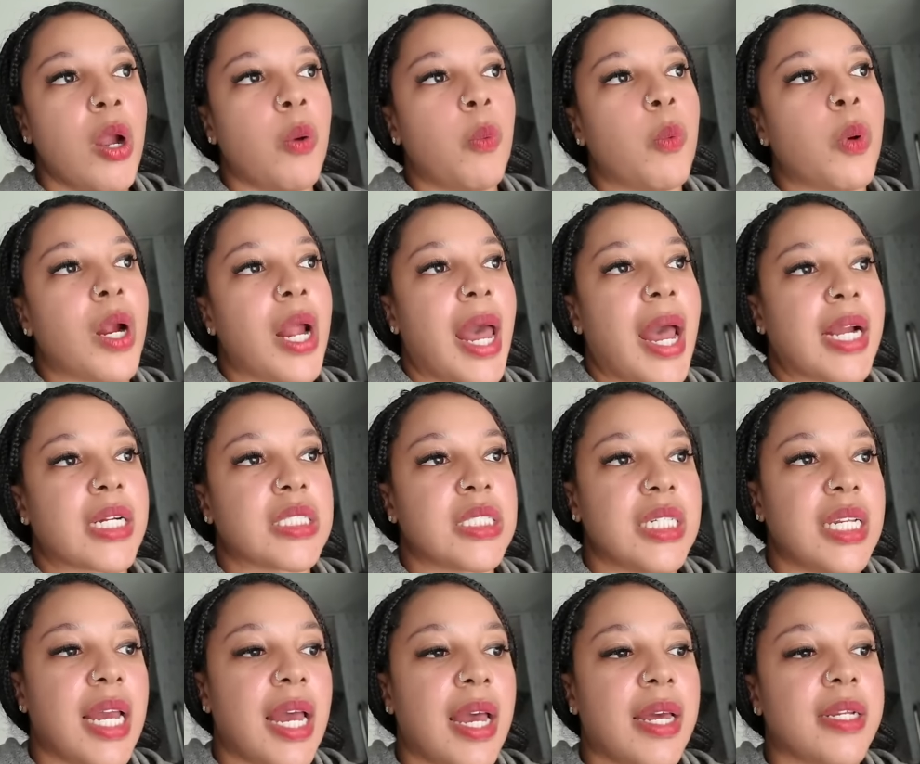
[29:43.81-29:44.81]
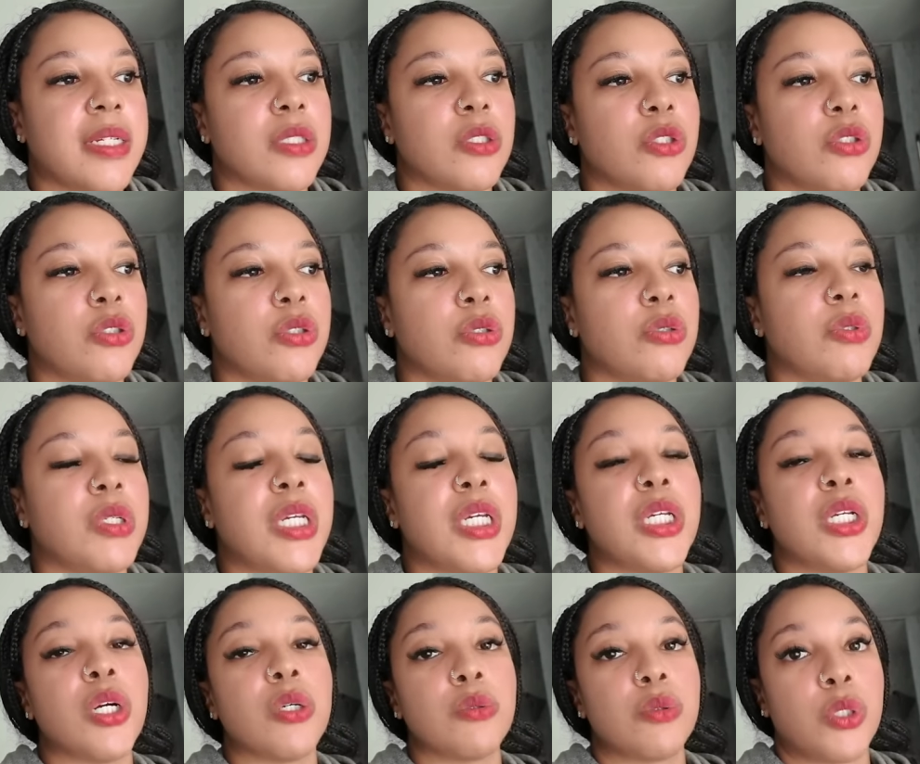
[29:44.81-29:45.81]
We're actually headed to
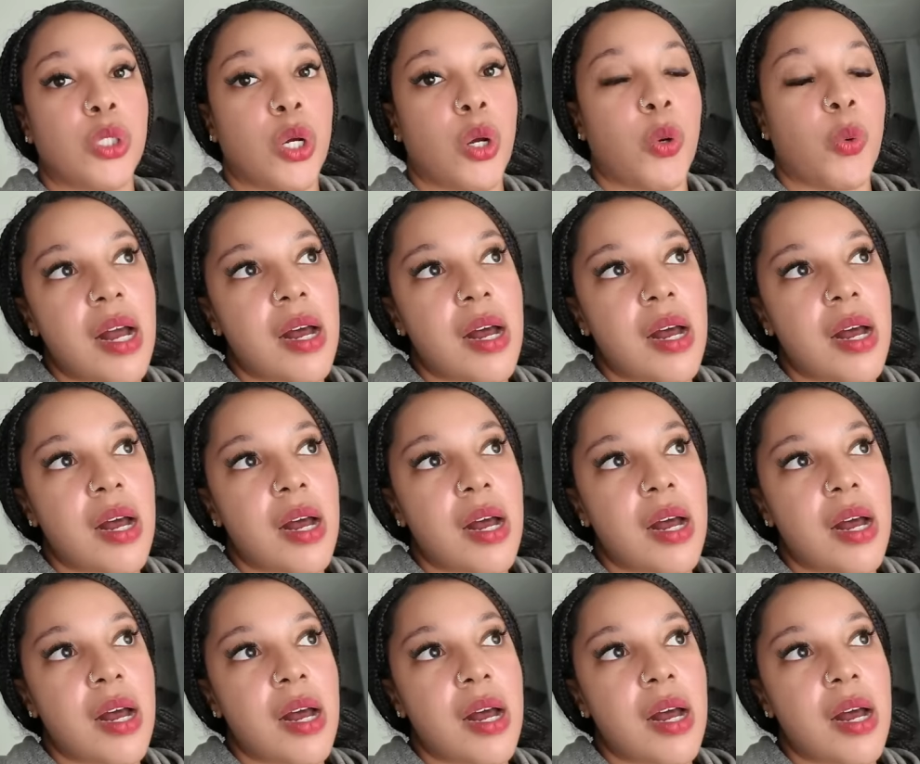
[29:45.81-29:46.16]
Kyoto.